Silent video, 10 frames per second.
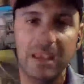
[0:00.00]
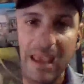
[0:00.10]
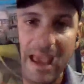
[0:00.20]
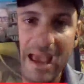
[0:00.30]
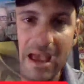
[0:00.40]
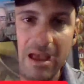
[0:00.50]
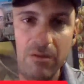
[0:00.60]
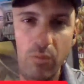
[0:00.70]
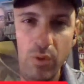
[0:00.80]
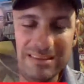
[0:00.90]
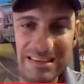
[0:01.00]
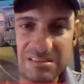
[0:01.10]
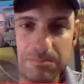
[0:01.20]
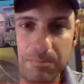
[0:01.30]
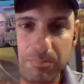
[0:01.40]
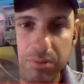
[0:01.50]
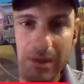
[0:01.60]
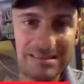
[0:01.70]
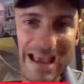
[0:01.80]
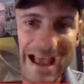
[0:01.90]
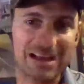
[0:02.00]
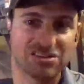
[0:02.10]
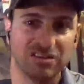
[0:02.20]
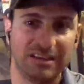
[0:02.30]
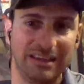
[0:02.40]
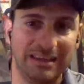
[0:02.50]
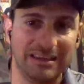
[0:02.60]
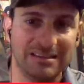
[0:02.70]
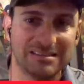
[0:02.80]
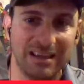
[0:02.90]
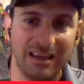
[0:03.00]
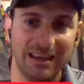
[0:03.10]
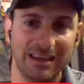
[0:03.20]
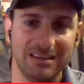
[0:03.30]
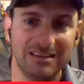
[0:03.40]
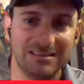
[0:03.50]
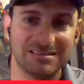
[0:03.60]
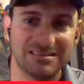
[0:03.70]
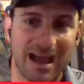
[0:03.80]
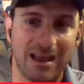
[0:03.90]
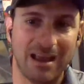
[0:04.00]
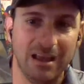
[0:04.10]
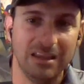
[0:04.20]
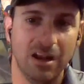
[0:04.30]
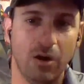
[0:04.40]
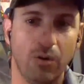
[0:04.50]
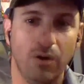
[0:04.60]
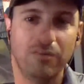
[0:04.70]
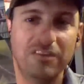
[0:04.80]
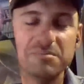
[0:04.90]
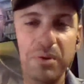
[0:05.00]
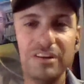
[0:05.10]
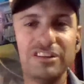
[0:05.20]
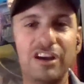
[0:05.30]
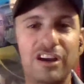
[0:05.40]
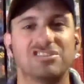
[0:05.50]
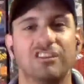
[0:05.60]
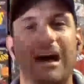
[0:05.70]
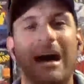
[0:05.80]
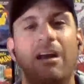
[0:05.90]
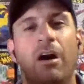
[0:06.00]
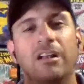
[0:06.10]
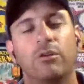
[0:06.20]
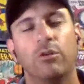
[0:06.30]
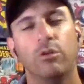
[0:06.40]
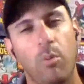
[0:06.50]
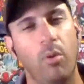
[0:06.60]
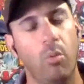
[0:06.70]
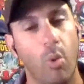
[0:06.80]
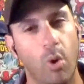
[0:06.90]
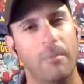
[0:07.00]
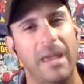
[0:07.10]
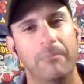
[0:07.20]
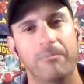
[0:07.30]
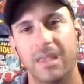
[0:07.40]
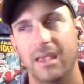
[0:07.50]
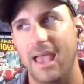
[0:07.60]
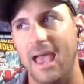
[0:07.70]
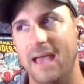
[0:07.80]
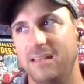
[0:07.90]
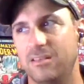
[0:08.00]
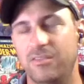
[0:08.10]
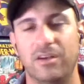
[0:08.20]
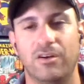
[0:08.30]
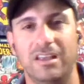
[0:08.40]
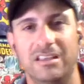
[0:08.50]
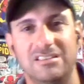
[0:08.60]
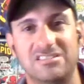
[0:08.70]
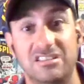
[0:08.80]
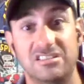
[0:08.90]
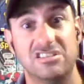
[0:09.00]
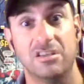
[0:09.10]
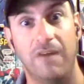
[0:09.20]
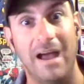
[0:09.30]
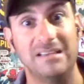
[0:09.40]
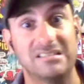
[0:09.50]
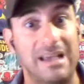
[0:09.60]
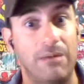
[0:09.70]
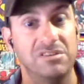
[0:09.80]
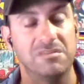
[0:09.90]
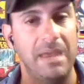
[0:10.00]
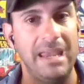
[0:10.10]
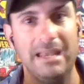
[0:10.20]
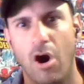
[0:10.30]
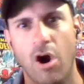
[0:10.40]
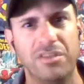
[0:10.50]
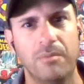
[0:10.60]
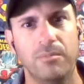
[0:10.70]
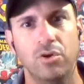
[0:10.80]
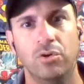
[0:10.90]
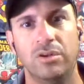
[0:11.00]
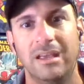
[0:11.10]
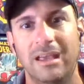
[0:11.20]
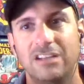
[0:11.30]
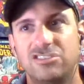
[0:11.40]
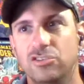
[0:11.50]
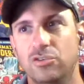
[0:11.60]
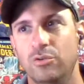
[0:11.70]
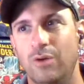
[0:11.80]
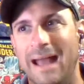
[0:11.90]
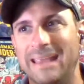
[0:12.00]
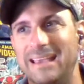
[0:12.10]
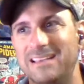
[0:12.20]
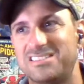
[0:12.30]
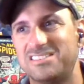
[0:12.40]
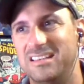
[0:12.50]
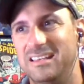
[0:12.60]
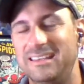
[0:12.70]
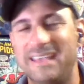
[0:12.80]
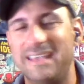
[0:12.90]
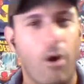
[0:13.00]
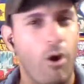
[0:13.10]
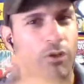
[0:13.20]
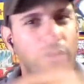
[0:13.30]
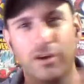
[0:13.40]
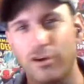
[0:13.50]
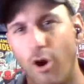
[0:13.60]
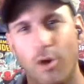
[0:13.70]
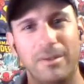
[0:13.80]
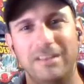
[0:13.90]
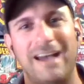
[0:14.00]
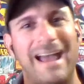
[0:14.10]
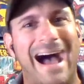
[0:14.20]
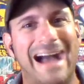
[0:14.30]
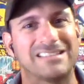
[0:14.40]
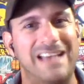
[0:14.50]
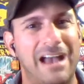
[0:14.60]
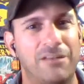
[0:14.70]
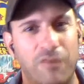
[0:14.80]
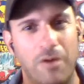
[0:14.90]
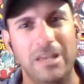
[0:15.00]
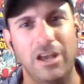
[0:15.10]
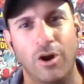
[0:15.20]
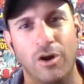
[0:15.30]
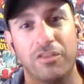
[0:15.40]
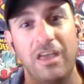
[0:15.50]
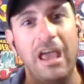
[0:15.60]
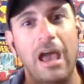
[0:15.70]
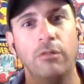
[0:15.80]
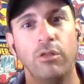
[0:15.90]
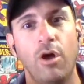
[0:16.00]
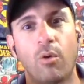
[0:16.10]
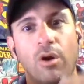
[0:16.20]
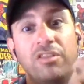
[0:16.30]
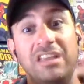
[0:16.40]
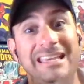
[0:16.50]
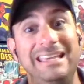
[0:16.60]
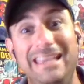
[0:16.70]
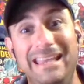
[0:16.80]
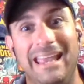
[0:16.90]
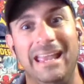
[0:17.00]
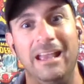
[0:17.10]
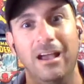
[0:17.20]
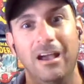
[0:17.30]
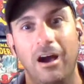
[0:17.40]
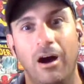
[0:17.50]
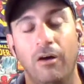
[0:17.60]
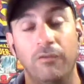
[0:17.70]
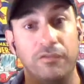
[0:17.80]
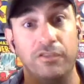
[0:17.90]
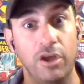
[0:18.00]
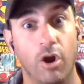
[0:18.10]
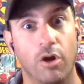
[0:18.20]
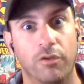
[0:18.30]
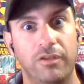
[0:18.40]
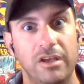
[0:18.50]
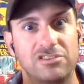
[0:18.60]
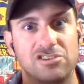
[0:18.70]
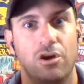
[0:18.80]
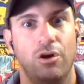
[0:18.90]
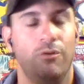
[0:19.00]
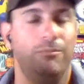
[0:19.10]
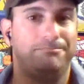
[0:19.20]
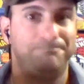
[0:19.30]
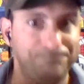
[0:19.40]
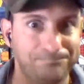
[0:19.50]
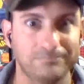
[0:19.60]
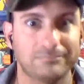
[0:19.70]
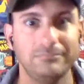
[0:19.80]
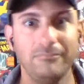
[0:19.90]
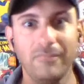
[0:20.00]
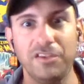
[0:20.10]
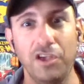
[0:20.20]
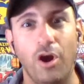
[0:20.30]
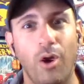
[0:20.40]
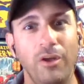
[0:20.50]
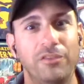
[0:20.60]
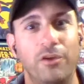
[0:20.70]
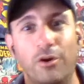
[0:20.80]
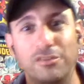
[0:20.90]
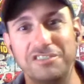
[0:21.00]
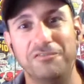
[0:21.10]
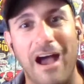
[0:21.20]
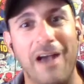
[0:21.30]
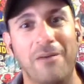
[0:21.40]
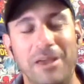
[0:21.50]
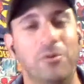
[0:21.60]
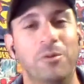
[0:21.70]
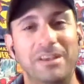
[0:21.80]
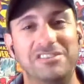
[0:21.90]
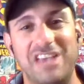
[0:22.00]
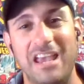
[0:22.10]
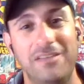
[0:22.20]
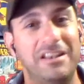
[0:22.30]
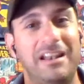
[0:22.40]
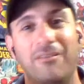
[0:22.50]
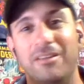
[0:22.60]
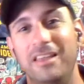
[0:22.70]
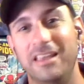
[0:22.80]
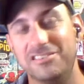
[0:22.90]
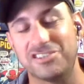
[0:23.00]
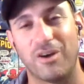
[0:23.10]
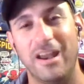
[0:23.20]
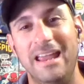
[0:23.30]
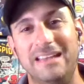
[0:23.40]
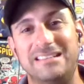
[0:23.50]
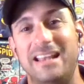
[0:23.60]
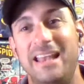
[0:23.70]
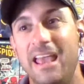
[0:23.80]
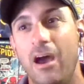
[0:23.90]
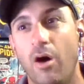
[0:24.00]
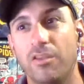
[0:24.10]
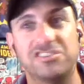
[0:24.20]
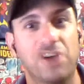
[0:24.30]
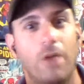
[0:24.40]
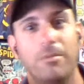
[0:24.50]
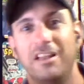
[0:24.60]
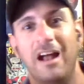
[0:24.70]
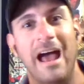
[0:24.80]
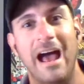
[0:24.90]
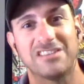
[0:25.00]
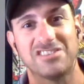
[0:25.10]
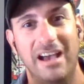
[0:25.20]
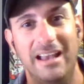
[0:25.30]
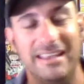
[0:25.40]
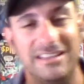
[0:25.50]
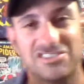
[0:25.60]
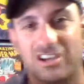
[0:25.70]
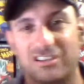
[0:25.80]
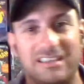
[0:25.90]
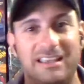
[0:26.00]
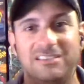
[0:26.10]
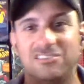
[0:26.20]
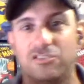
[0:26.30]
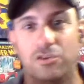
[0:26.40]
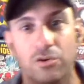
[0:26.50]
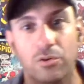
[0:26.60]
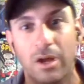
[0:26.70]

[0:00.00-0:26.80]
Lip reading: And what this place actually is that, you know, this book touches a lot on global warming. And there is this device that was made on the moon to, I guess, get all the carbon dioxide from the Earth and lower the heating of the Earth. So, you know, the Earth's environment will be saved and everything is great. And all this carbon dioxide gets sucked in through